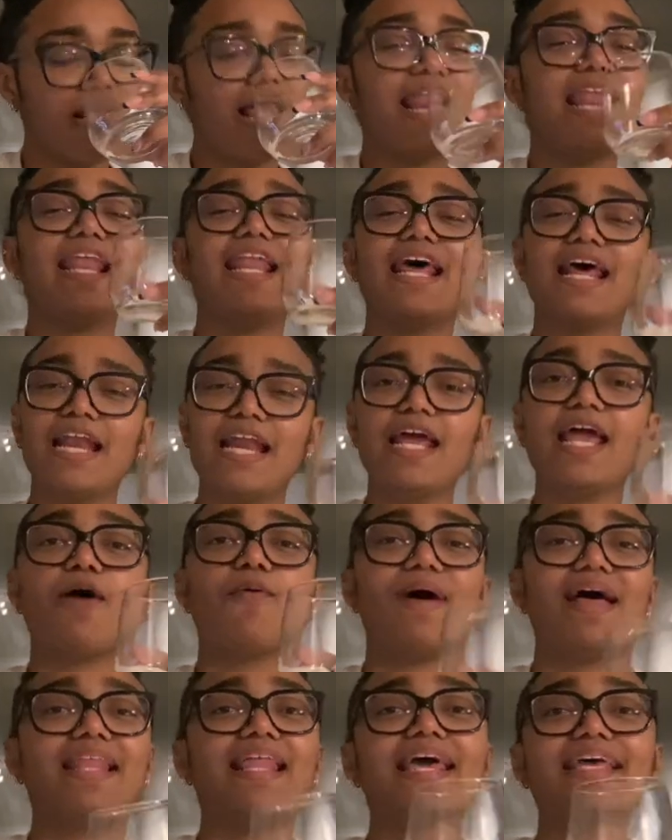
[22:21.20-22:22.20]
Literally, it
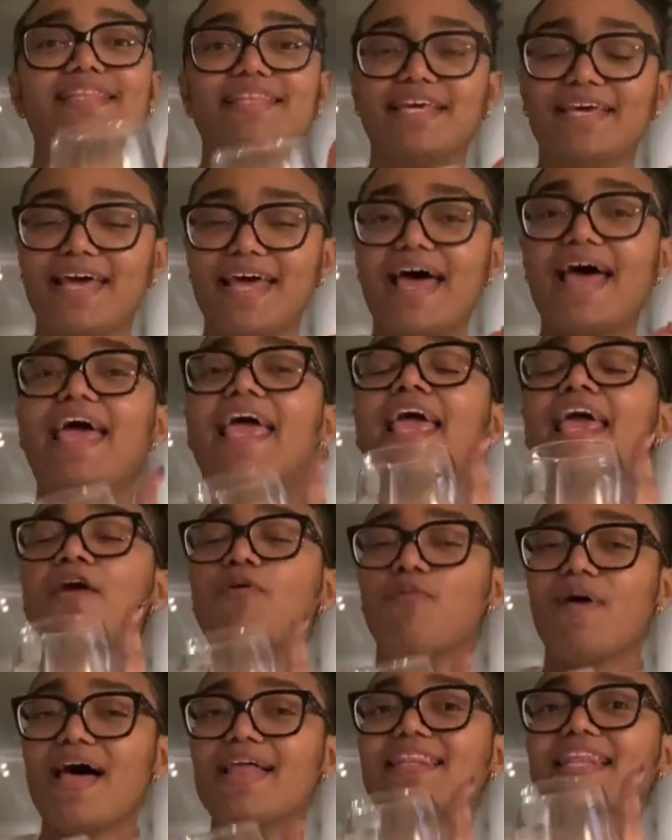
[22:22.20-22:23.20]

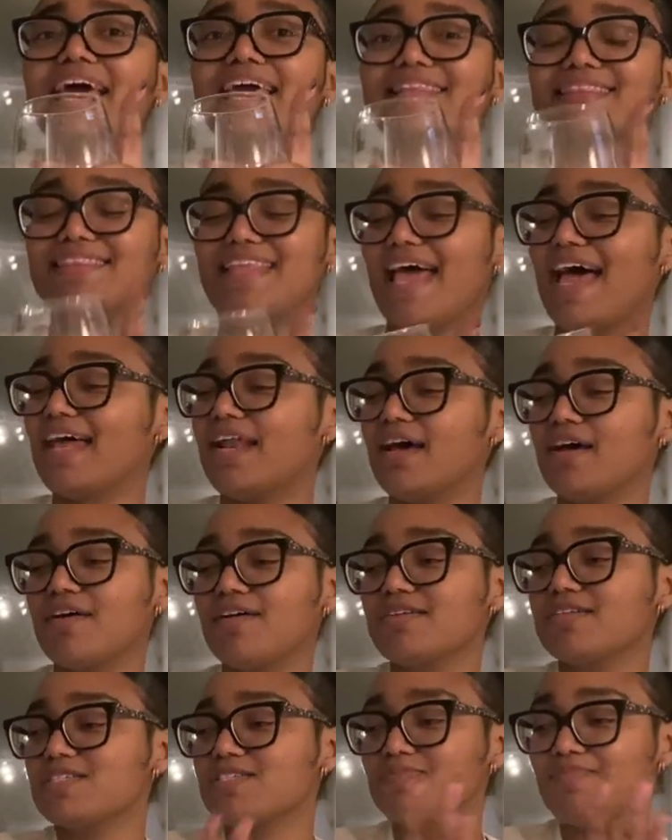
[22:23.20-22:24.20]
went like that. I
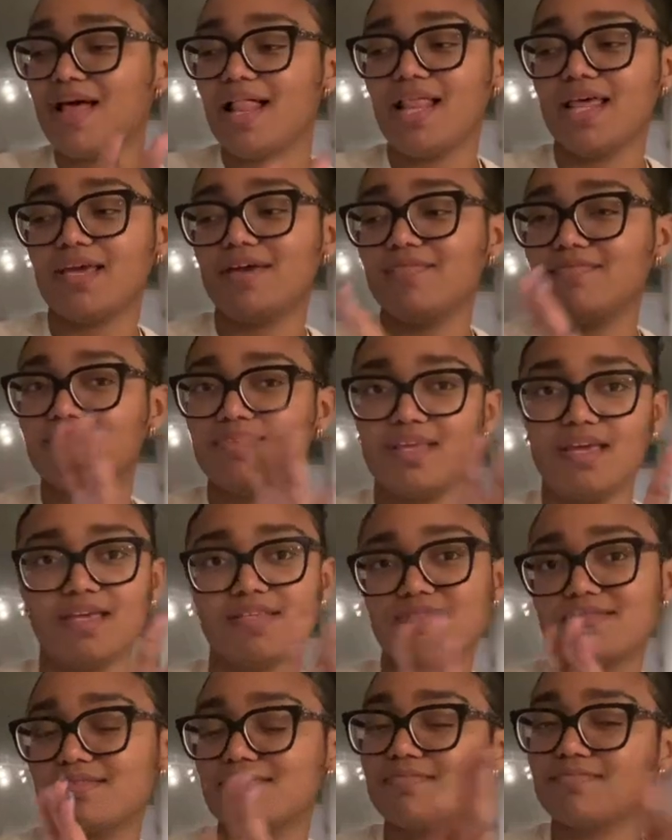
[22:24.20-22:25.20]
couldn't smell, I couldn't
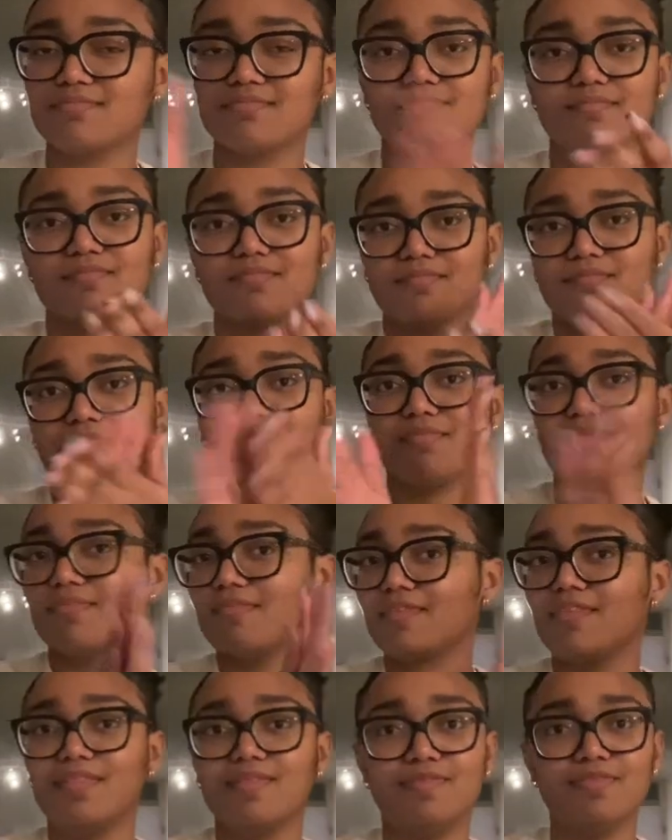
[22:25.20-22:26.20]
taste.
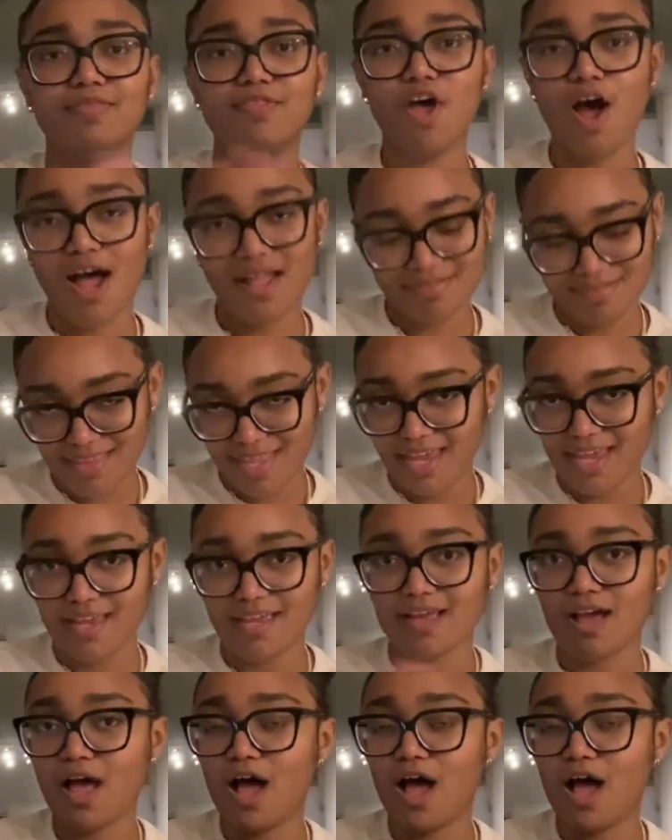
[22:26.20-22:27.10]
Nothing.